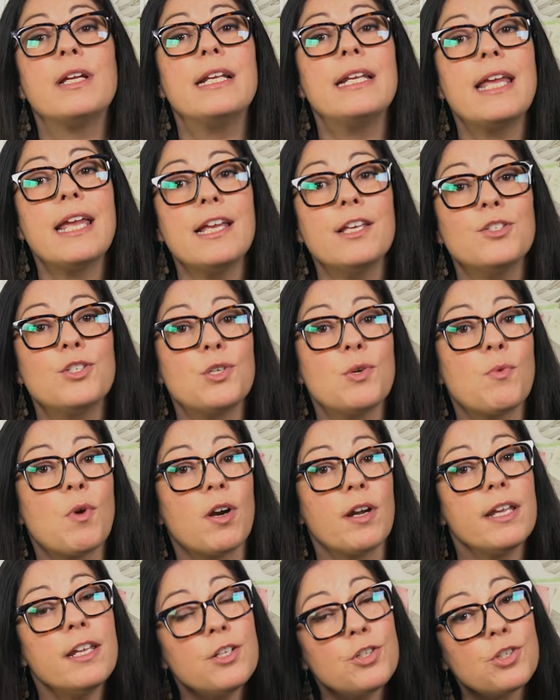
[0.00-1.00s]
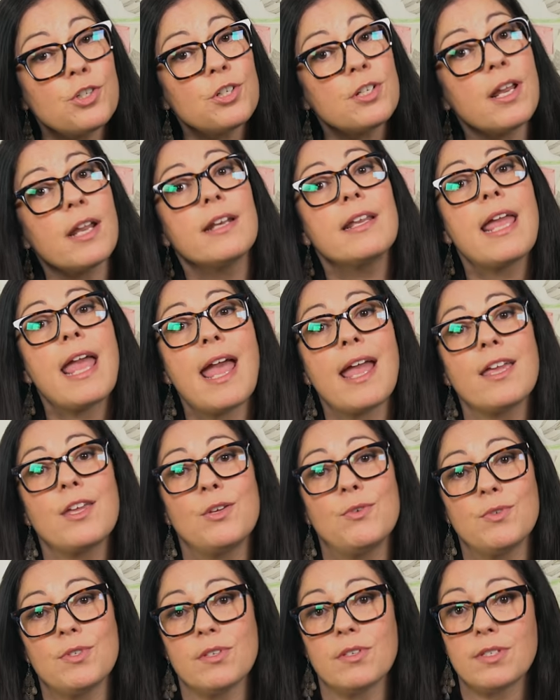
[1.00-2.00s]
in case you are injured and can't
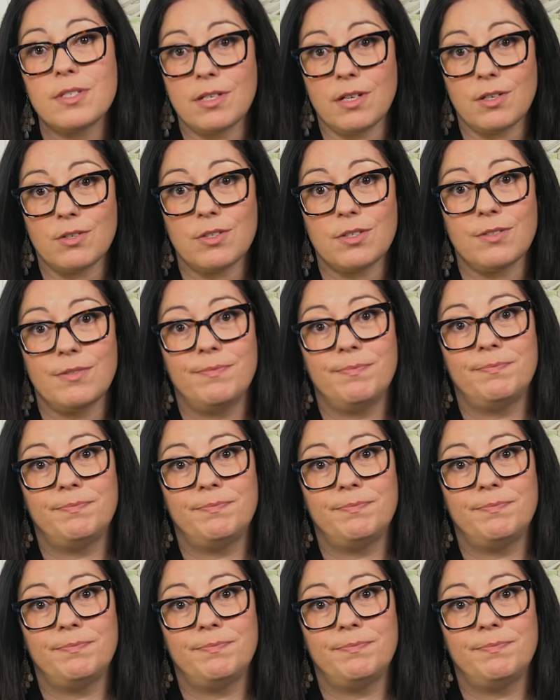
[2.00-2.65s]
use the stairs.